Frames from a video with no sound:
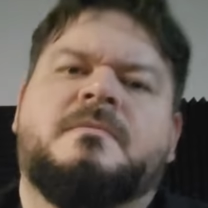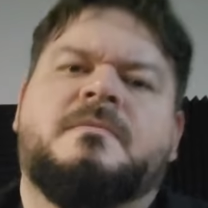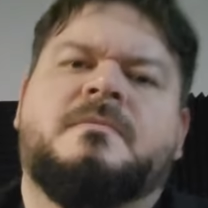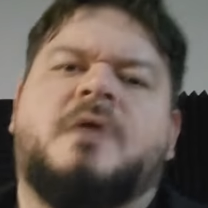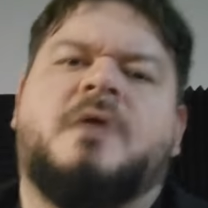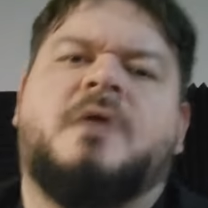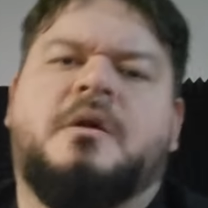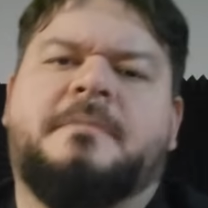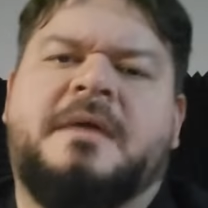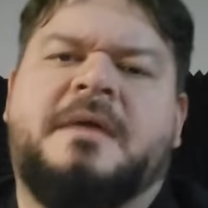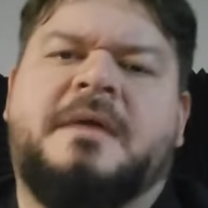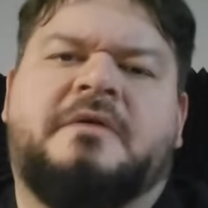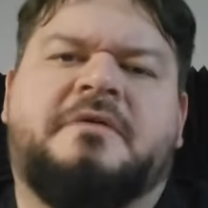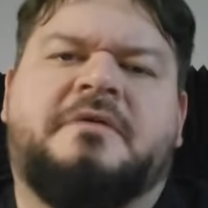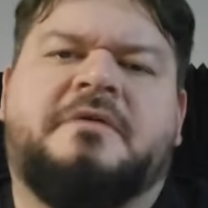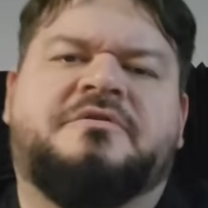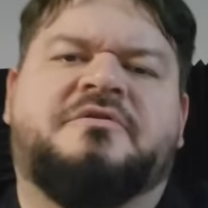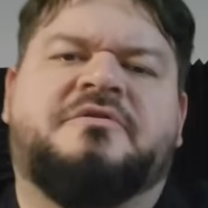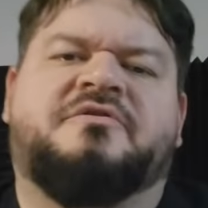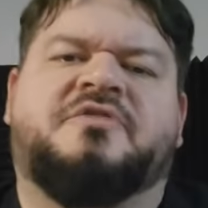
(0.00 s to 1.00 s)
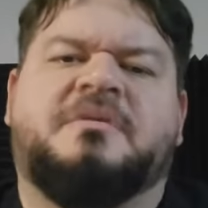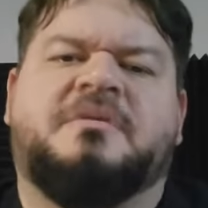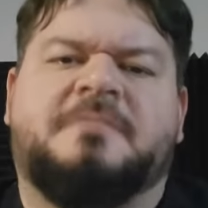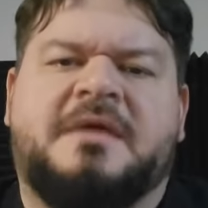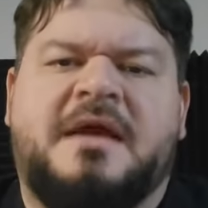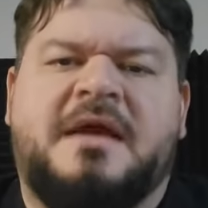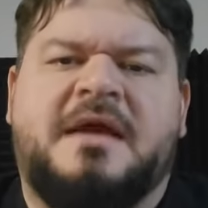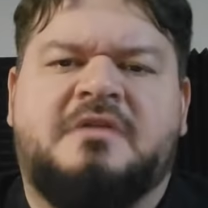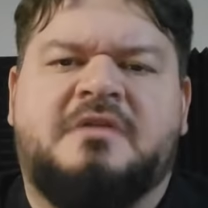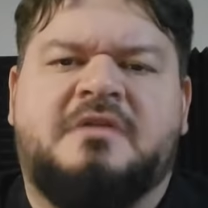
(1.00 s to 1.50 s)
dogman creatures
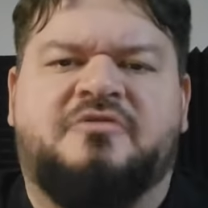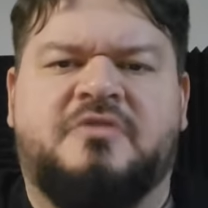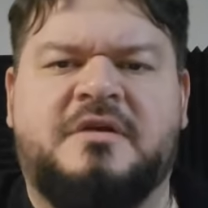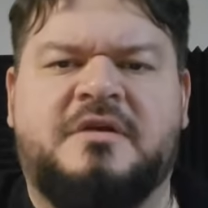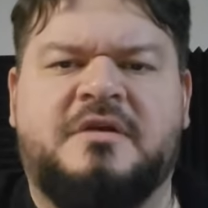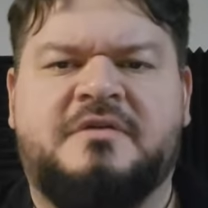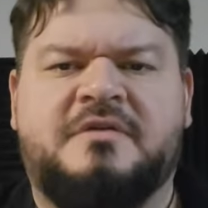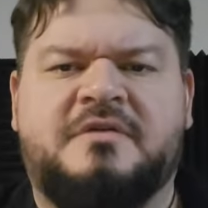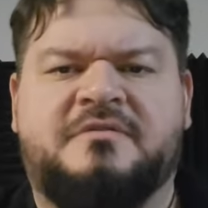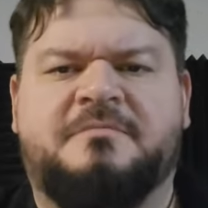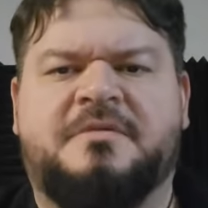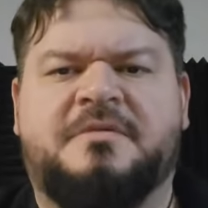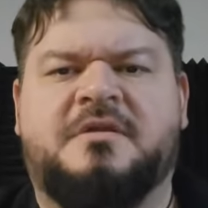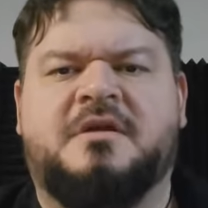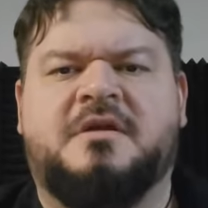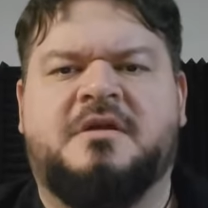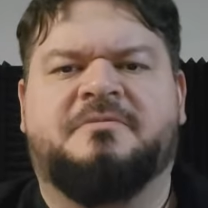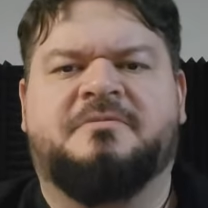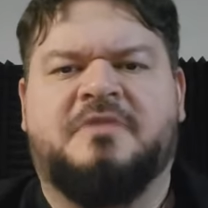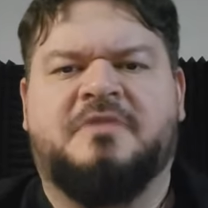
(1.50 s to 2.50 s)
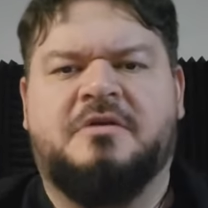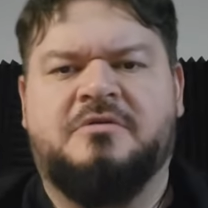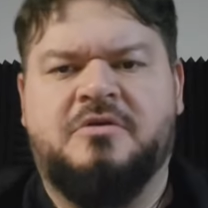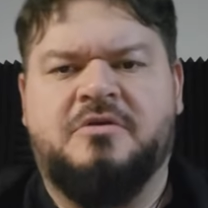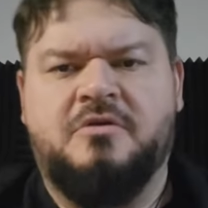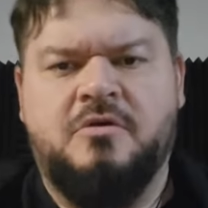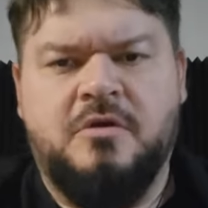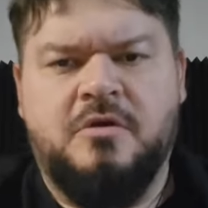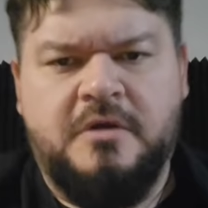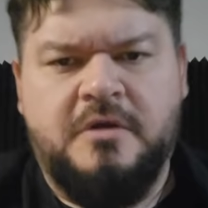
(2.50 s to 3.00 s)
jumping out of trees up in upstate New
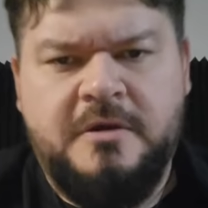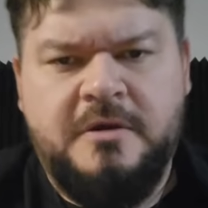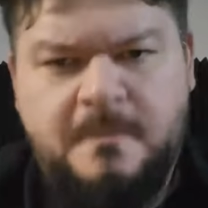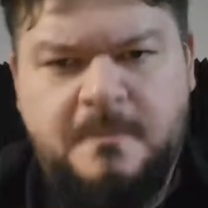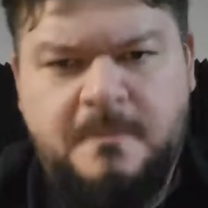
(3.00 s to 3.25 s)
York.